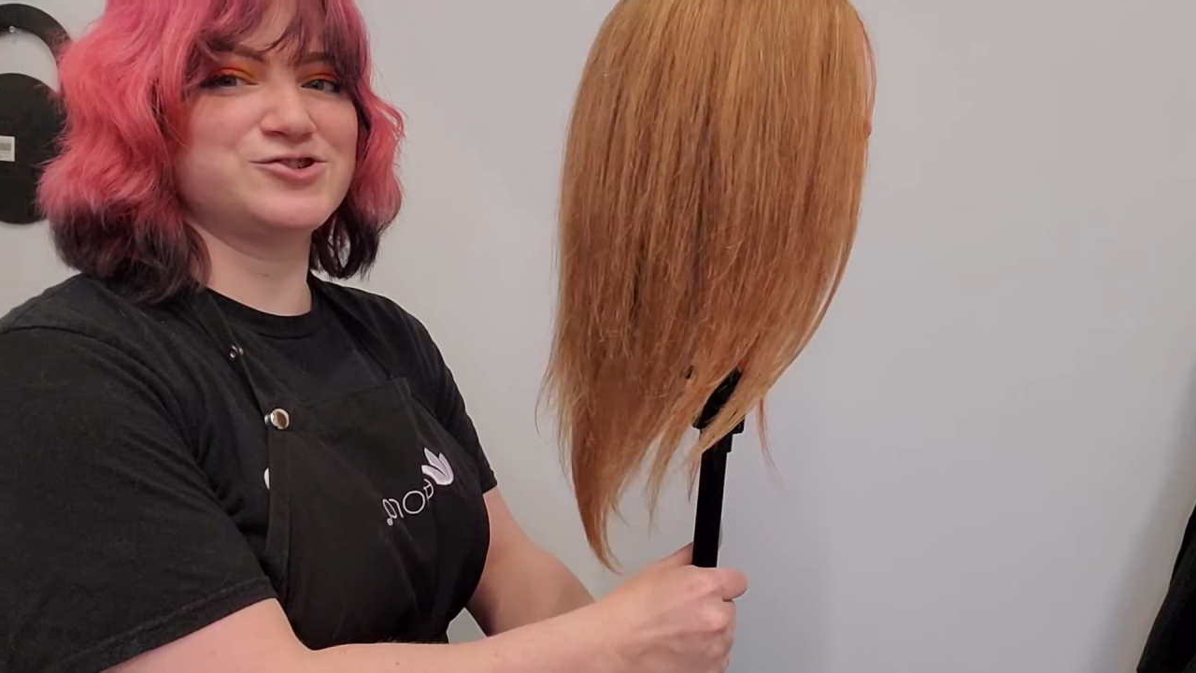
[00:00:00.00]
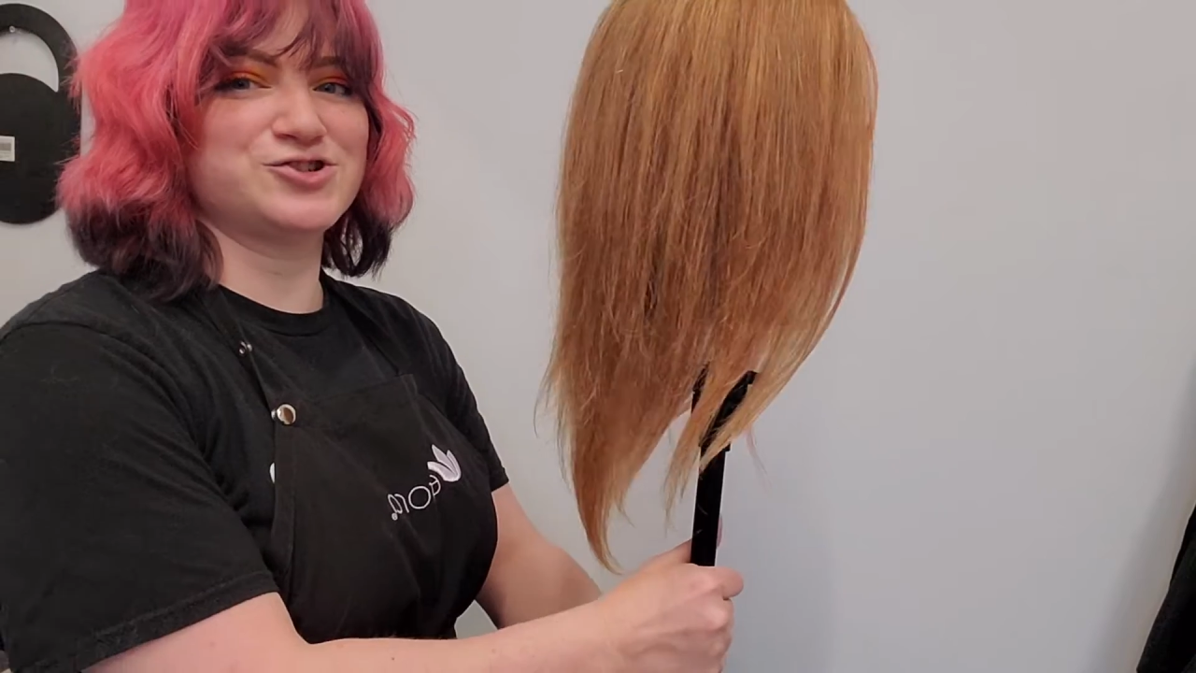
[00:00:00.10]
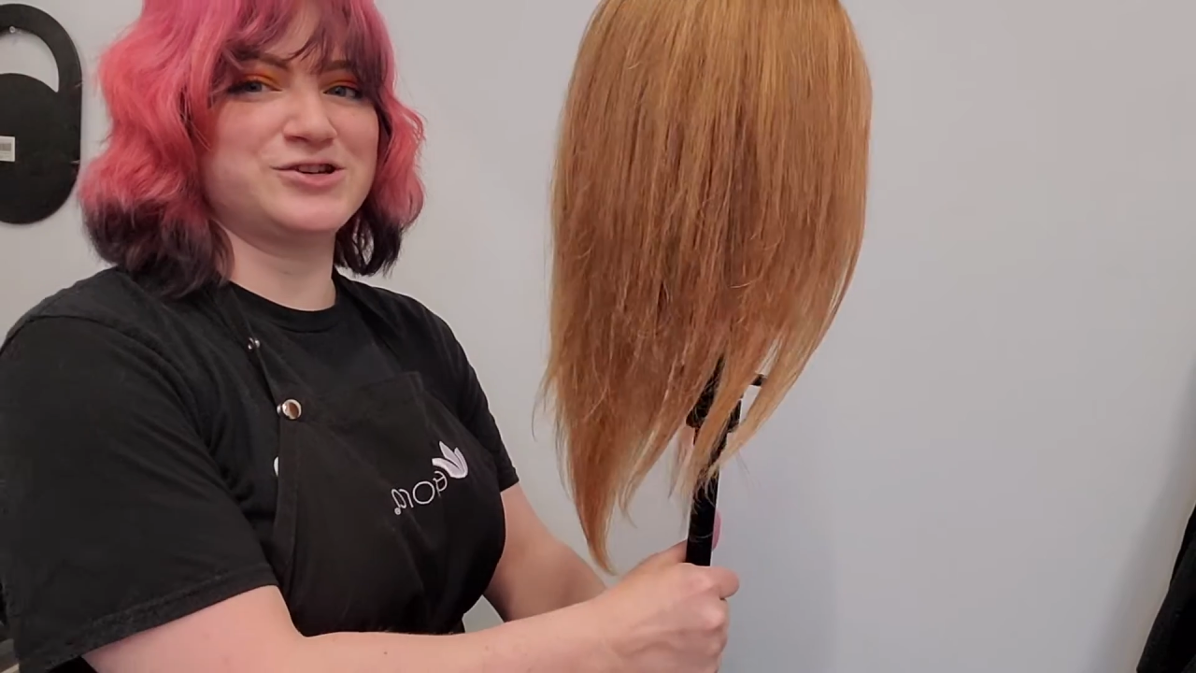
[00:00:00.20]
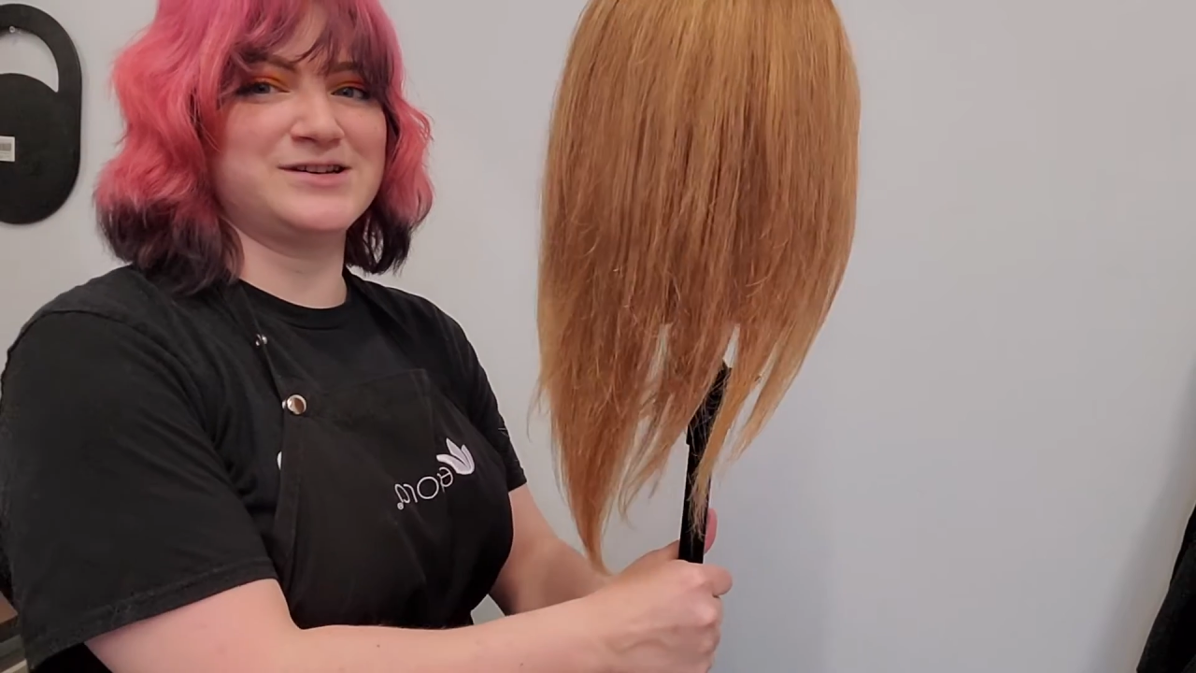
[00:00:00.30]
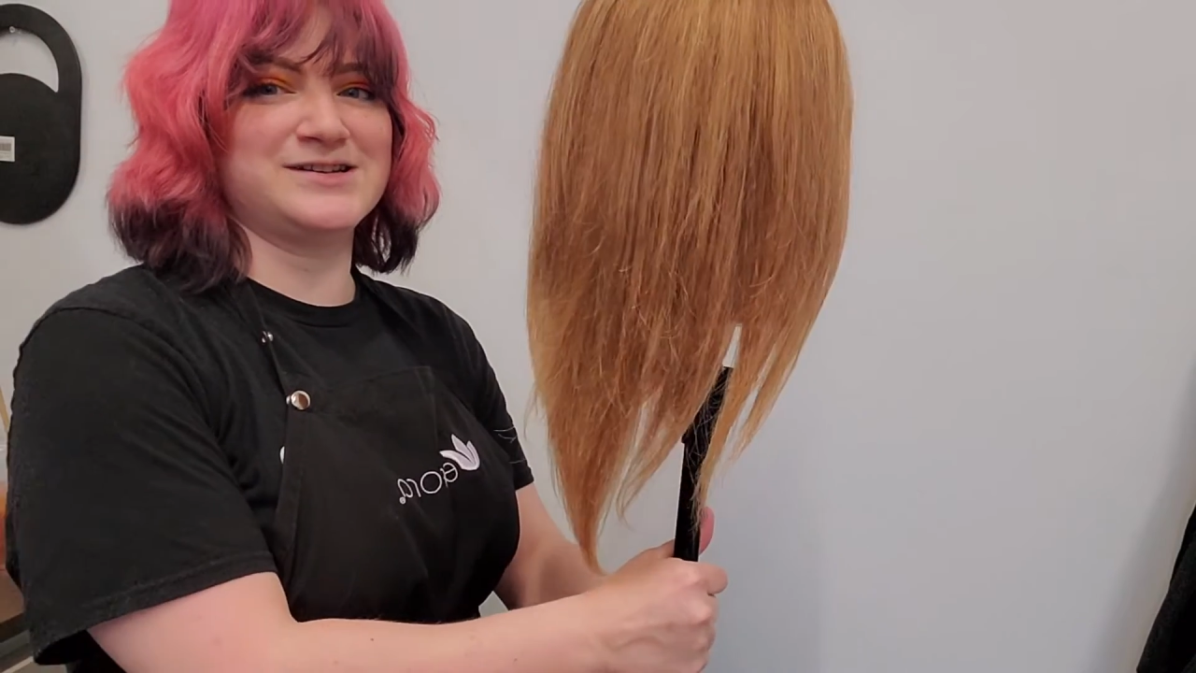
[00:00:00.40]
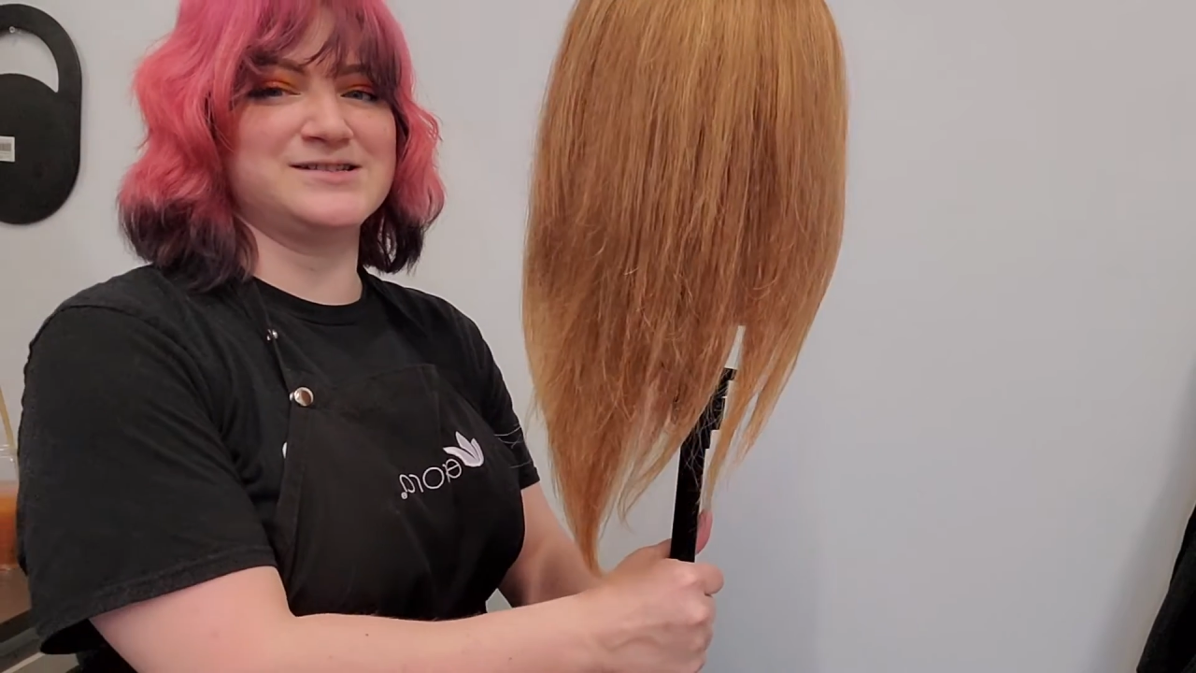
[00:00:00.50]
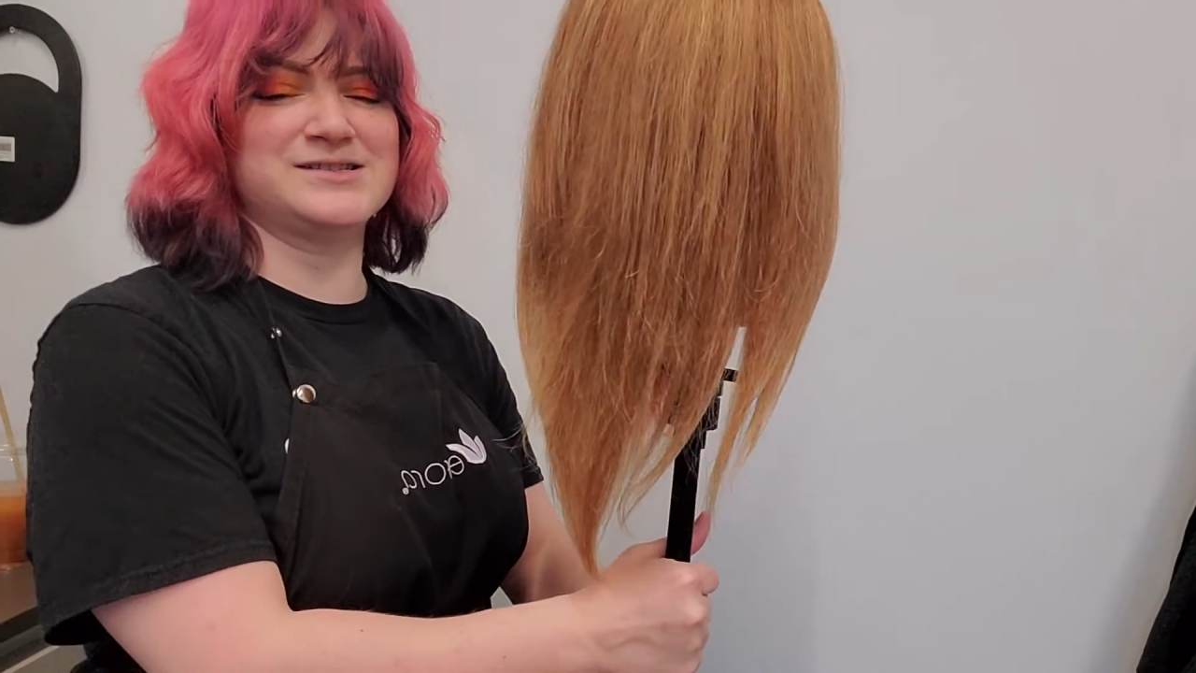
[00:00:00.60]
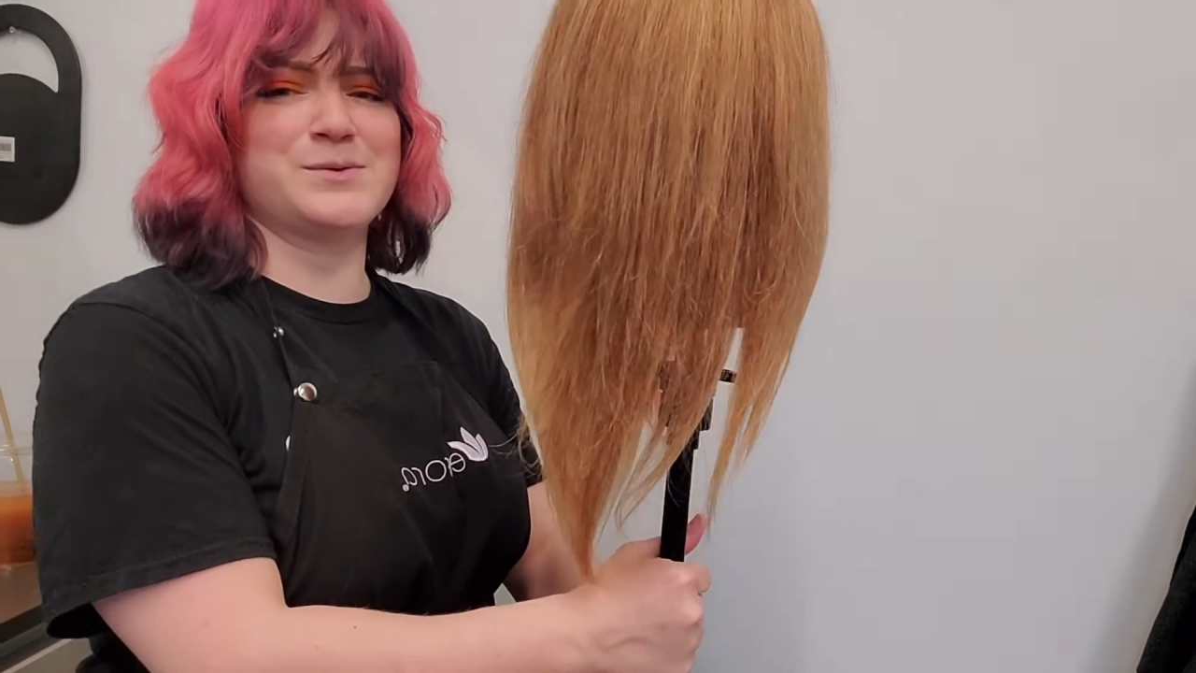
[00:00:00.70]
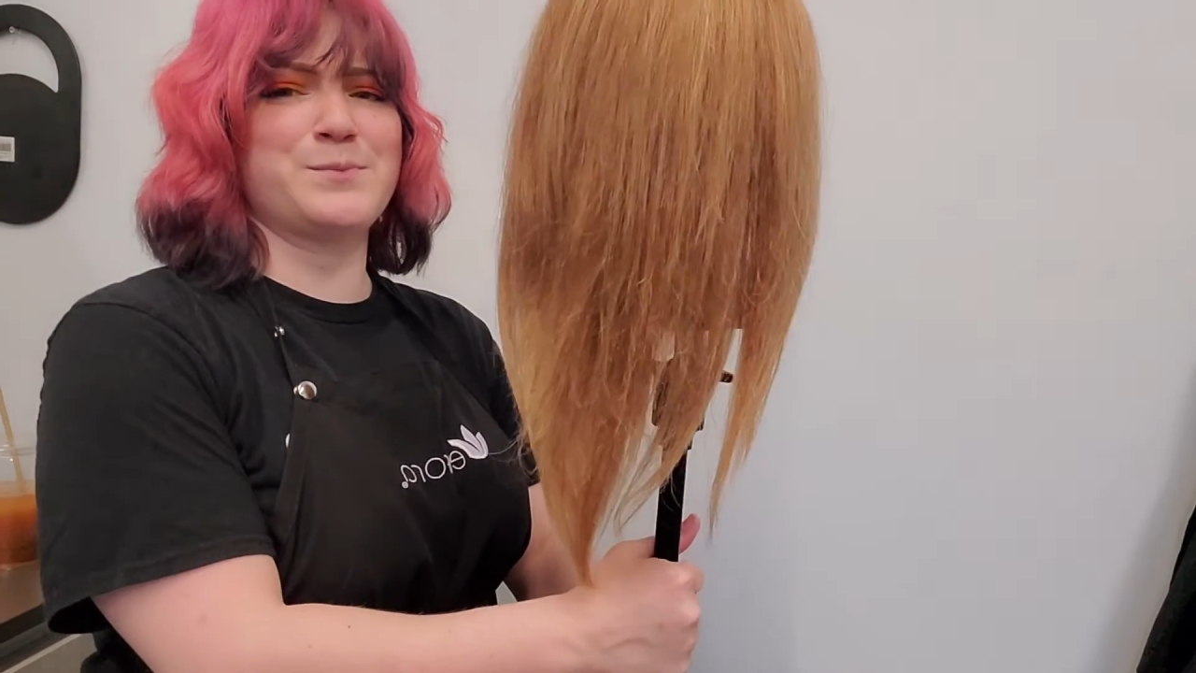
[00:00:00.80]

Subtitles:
she is